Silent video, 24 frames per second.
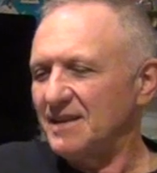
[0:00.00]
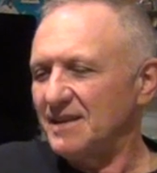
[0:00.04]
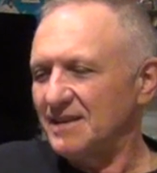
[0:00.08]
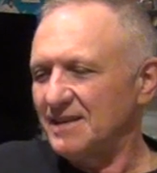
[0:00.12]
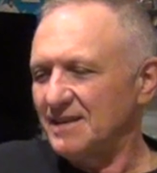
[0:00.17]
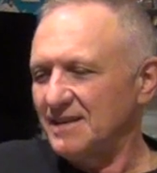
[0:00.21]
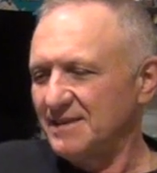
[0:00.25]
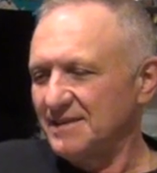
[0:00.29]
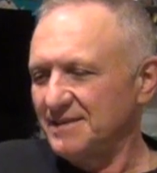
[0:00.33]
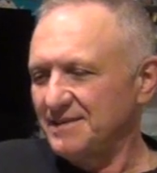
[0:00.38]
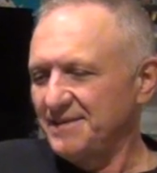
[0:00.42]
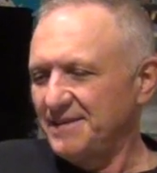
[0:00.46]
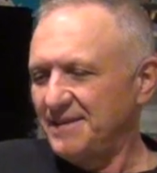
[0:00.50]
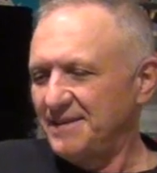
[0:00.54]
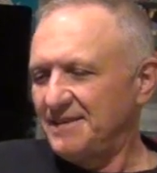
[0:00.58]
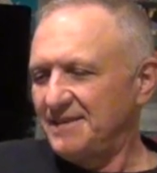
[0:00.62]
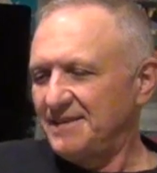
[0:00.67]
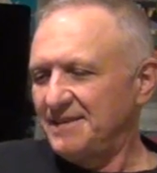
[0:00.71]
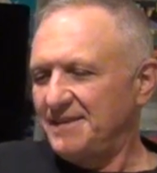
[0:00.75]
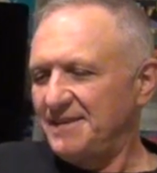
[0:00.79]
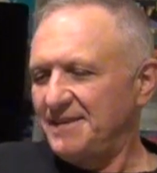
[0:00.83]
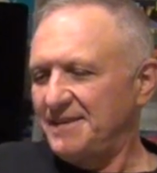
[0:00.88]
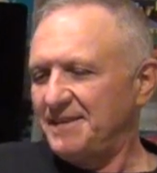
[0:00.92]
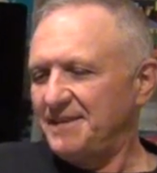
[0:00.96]
and
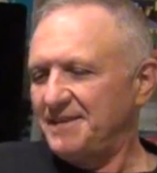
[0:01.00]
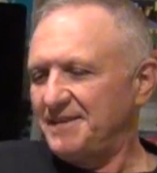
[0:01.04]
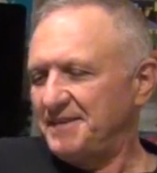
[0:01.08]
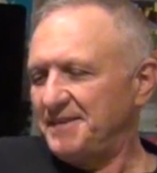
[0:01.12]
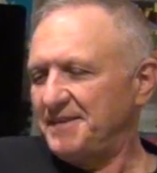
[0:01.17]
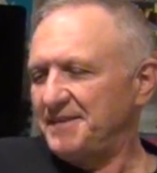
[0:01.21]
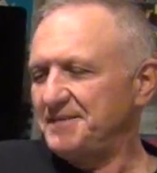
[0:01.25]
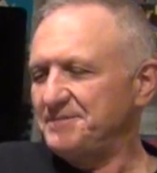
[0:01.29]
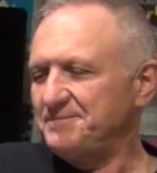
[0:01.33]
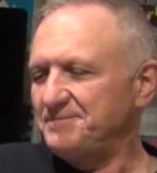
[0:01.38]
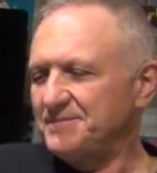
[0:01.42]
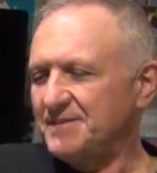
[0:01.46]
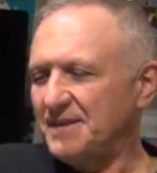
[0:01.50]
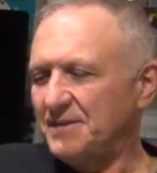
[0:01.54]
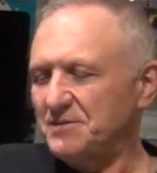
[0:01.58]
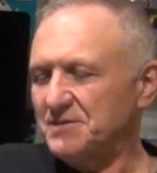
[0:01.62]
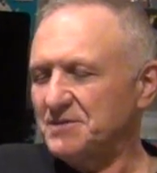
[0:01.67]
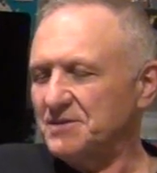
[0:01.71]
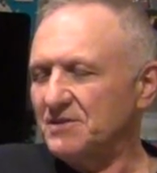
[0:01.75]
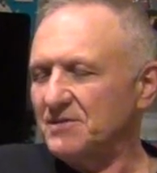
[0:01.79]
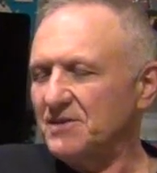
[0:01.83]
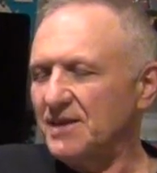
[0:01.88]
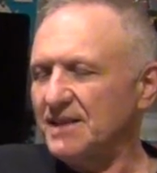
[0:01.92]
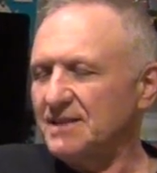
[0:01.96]
it
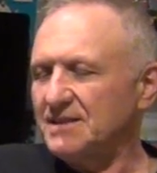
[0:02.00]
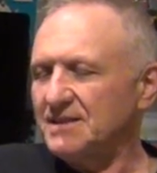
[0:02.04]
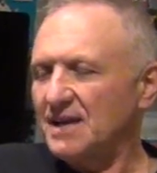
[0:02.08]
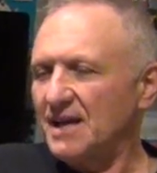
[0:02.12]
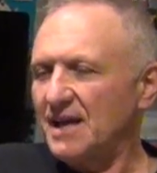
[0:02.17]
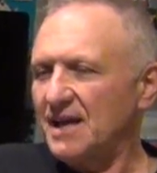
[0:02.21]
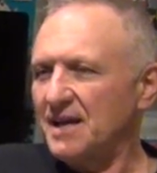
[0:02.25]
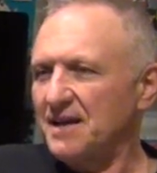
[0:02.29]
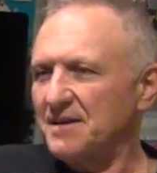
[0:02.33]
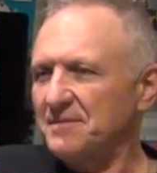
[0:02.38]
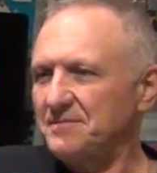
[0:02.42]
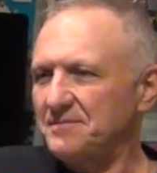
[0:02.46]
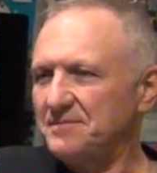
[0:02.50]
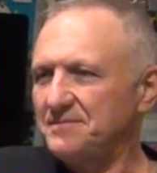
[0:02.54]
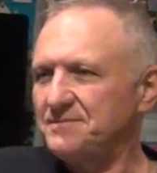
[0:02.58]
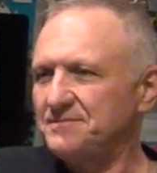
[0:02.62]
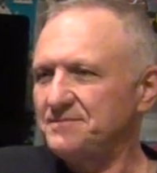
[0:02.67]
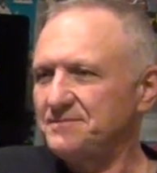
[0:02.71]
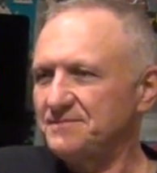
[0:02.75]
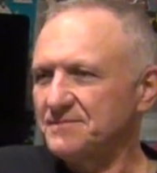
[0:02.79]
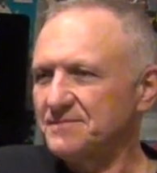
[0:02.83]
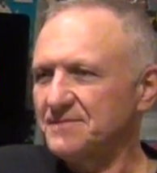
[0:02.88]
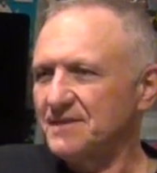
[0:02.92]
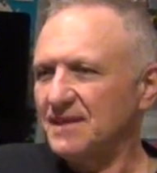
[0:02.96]
was a great time.
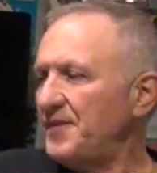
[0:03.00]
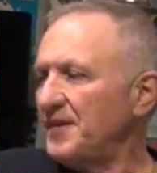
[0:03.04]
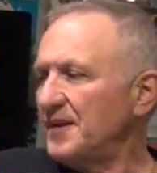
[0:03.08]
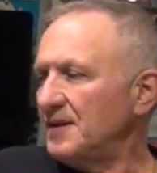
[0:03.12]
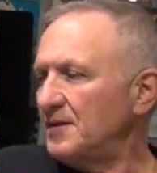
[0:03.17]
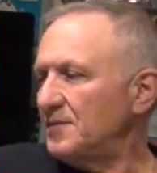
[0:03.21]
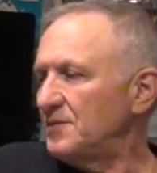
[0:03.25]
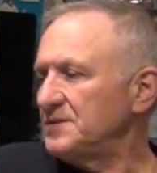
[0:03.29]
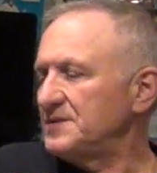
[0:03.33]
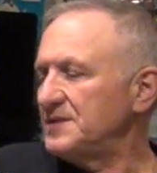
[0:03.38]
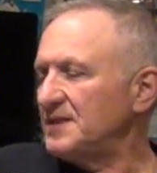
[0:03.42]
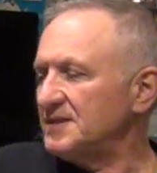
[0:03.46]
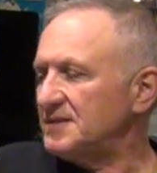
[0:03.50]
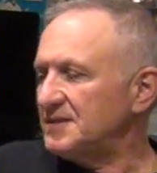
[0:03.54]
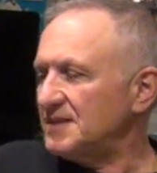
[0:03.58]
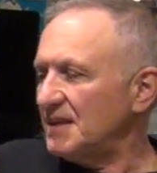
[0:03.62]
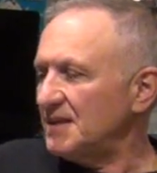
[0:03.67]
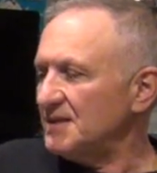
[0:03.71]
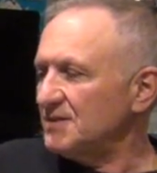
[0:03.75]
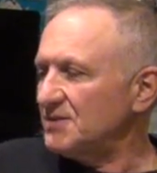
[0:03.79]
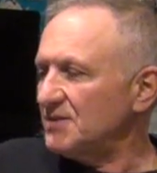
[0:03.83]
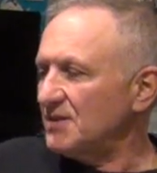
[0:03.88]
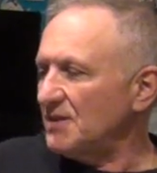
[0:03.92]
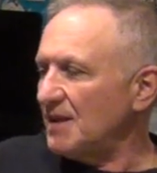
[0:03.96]
I think it was
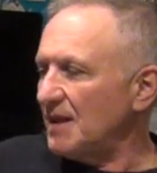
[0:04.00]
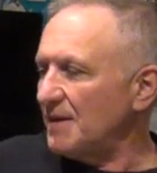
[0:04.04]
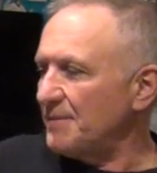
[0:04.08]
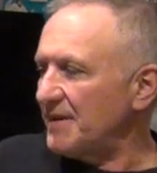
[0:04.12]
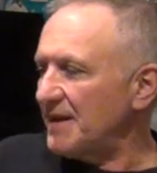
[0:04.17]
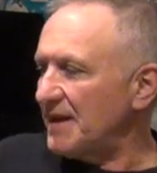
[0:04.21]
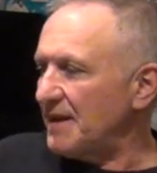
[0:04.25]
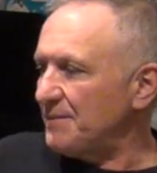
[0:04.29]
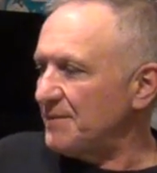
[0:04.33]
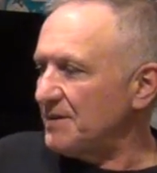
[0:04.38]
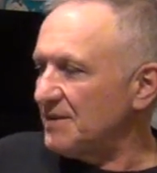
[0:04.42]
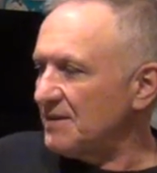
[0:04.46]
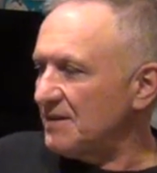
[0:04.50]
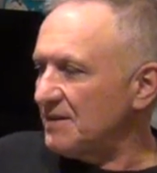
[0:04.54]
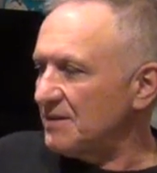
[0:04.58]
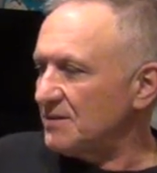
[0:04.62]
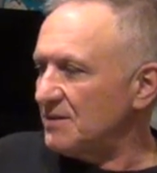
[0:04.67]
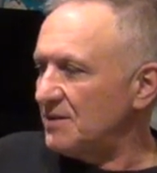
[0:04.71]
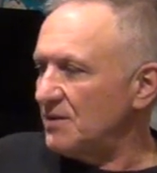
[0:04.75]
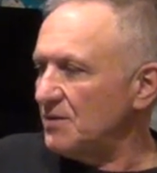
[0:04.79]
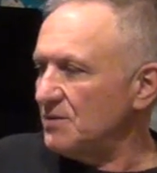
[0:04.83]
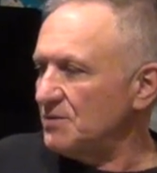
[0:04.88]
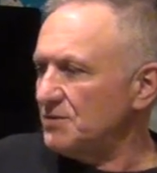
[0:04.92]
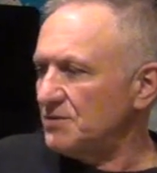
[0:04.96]
essential. I mean, I'm a little
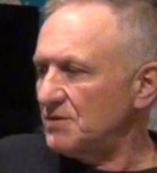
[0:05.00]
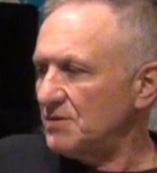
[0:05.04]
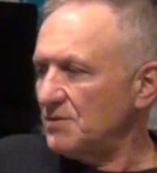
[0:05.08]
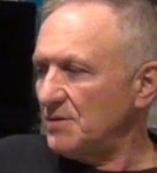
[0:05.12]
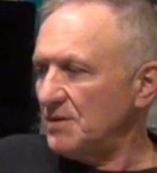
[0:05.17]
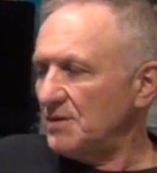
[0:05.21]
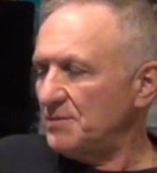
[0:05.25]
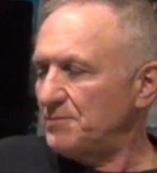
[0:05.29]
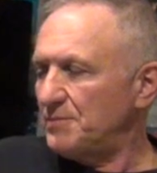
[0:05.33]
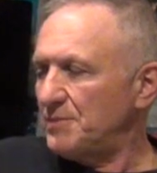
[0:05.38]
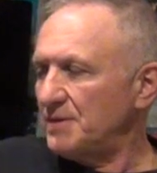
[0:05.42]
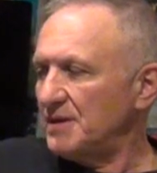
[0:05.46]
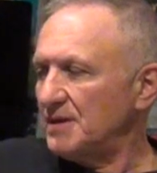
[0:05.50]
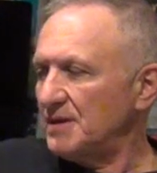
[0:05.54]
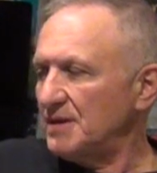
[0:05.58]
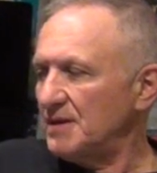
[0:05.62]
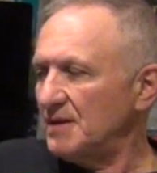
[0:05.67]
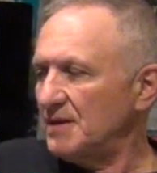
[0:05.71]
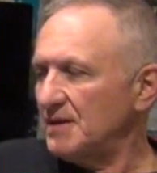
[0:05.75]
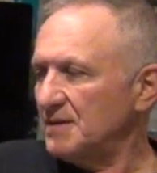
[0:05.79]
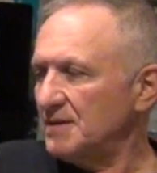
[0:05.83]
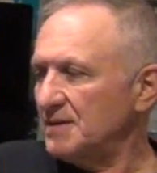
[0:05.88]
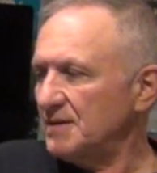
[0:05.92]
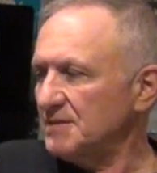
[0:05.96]
close to it, but
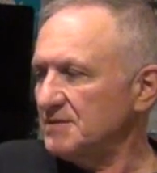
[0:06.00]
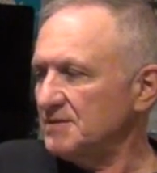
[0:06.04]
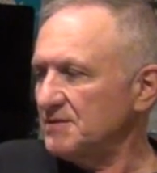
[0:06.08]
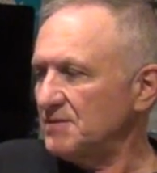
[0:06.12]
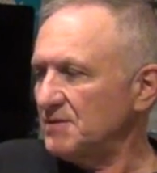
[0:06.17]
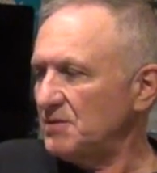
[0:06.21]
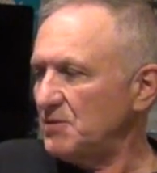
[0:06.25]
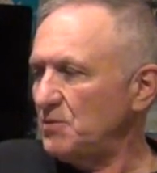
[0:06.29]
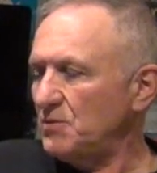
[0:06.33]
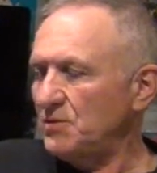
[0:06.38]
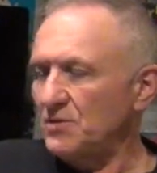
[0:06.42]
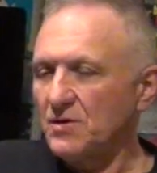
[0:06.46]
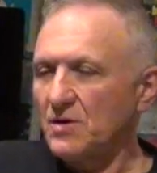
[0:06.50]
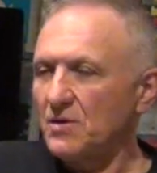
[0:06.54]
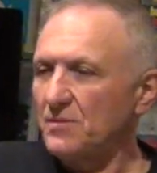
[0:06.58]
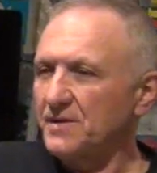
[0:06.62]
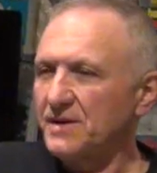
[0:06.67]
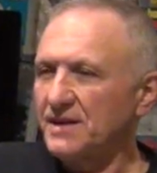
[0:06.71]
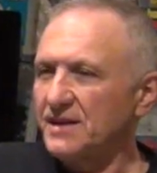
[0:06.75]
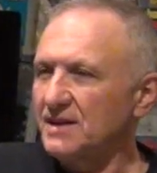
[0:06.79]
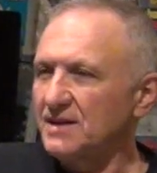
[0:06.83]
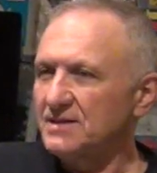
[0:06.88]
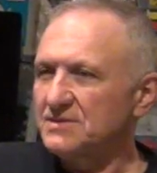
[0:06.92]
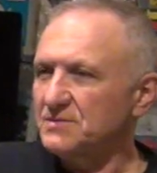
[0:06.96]
because
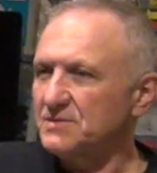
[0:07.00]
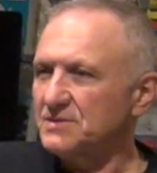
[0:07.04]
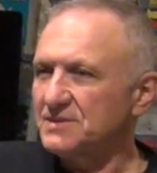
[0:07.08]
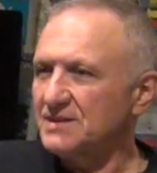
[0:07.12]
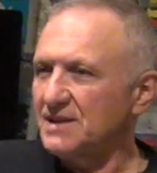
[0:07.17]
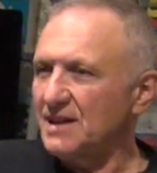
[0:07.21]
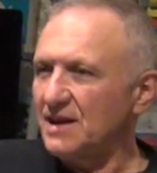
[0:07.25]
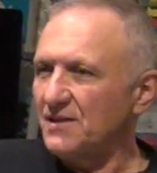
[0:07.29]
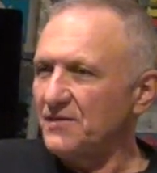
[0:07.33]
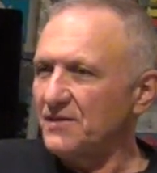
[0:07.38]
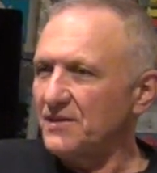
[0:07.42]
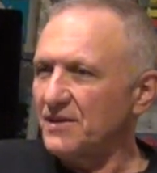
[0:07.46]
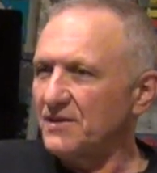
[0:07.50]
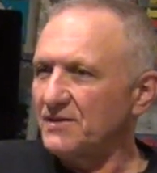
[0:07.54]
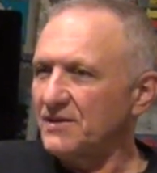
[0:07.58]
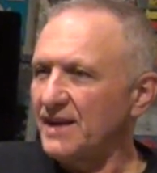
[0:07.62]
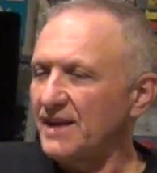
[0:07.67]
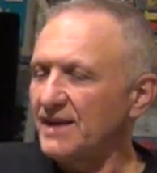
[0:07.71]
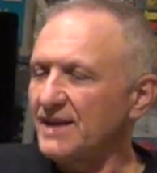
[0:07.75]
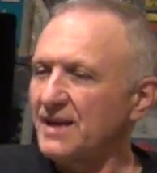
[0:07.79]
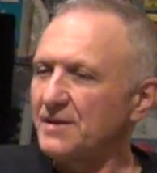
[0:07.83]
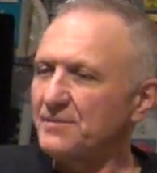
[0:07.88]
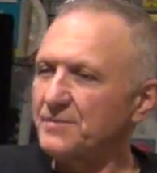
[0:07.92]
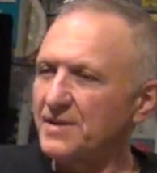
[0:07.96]
nobody else was down there
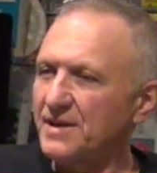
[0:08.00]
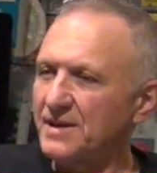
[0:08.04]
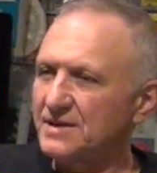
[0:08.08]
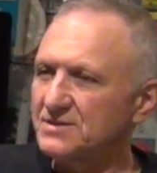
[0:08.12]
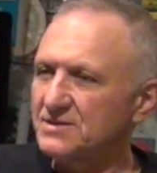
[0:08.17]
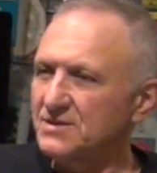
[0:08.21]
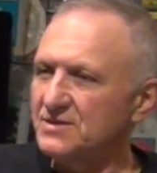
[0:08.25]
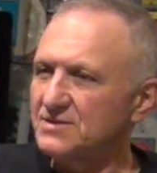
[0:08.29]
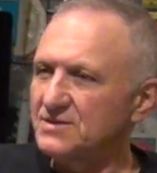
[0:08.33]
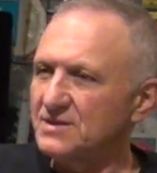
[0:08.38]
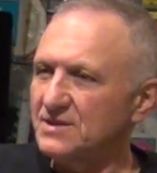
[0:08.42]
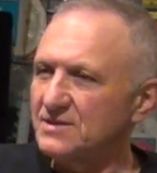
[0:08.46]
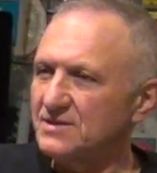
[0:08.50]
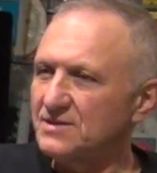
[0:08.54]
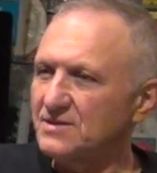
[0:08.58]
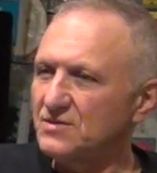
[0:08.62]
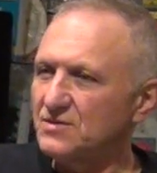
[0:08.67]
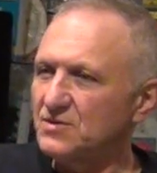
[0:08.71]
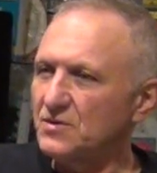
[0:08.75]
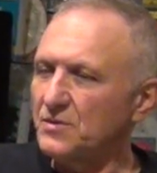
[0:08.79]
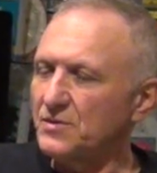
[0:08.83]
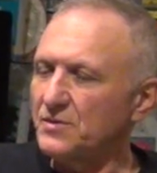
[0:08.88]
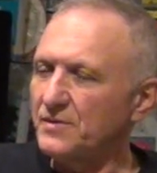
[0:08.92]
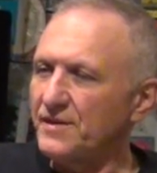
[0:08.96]
taking pictures
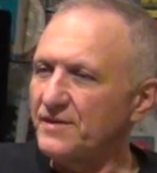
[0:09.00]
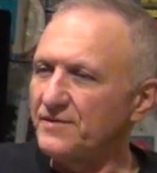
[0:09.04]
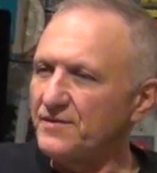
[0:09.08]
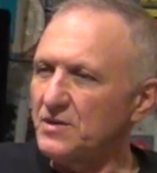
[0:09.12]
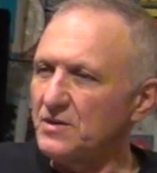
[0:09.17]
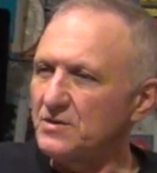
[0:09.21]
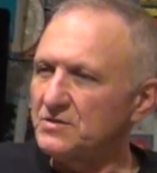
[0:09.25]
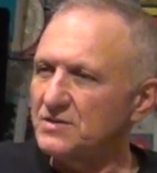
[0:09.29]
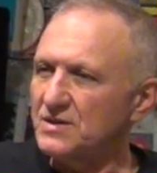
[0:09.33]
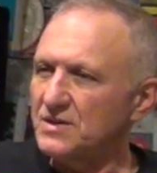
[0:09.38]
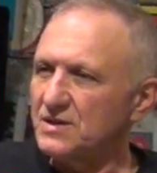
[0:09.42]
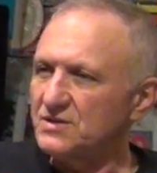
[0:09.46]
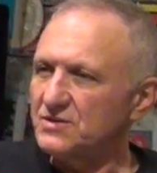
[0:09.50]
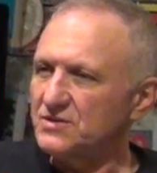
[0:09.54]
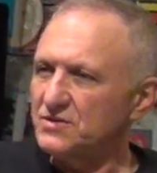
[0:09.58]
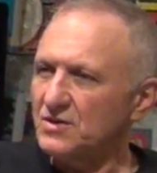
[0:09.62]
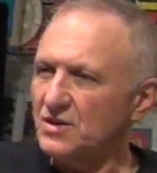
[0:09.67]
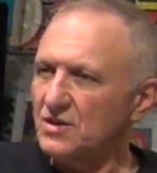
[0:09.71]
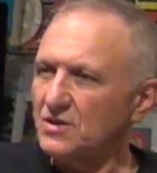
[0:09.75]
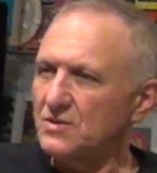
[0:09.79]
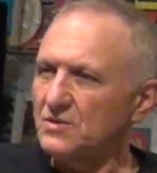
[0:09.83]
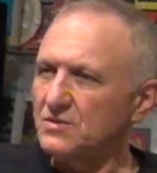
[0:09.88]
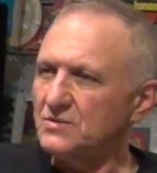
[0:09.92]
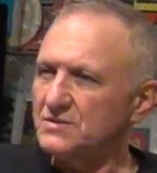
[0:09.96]
and doing reviews of the
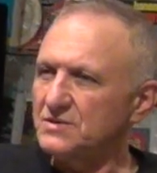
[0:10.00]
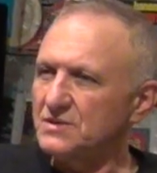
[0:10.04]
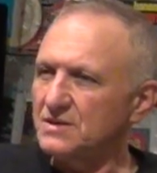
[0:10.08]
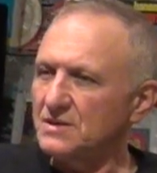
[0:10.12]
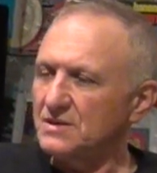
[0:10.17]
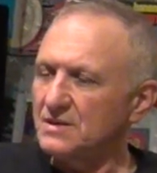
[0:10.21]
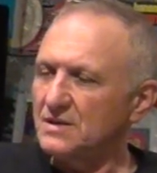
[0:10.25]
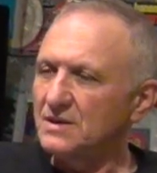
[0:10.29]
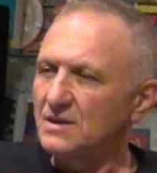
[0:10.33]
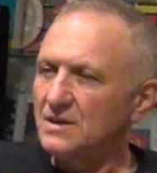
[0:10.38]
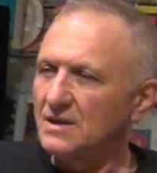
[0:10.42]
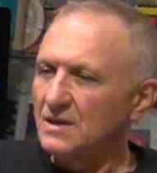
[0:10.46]
shows, and